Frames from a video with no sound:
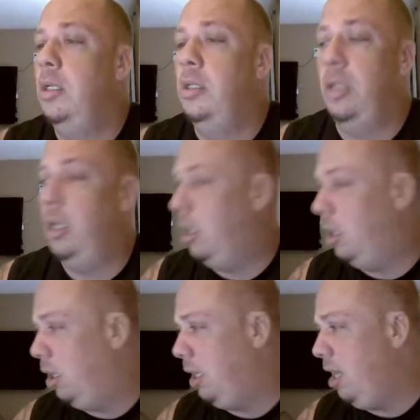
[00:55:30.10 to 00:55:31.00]

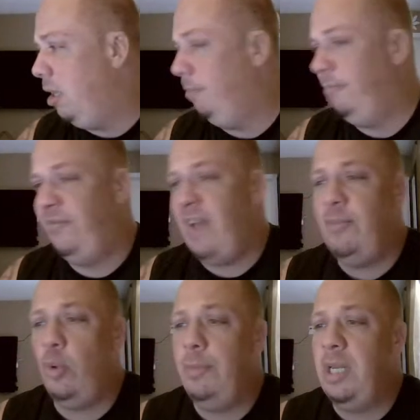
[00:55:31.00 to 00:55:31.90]
I got 5
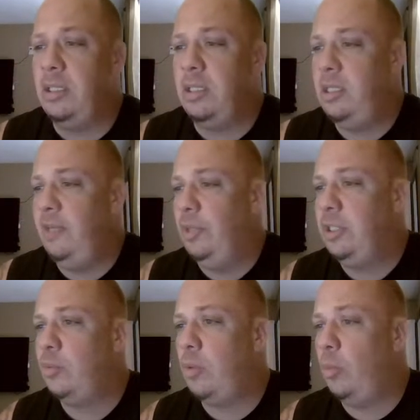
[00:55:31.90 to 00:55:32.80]
more minutes. Let's see if we can
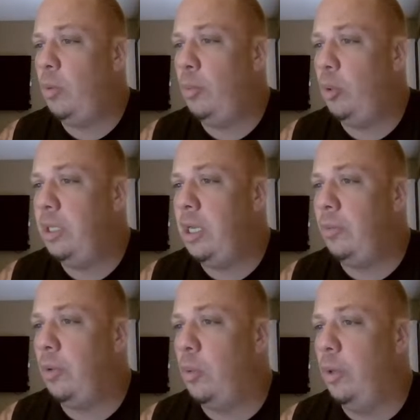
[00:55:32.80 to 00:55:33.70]
just run one more down
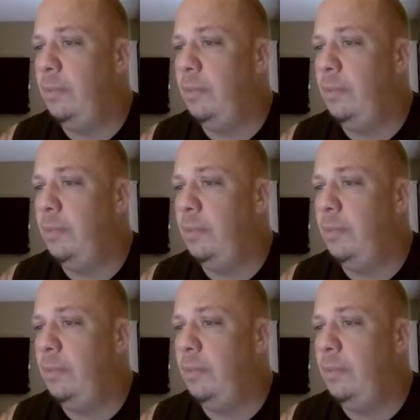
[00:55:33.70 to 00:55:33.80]
real quick.